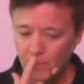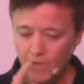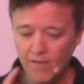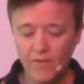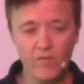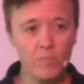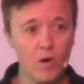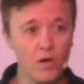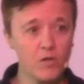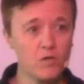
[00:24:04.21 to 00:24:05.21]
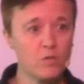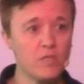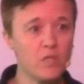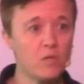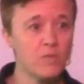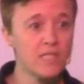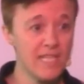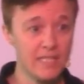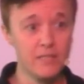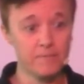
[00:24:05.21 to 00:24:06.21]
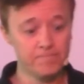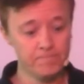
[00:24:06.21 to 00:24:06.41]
My favorite part, truth be told, was the end.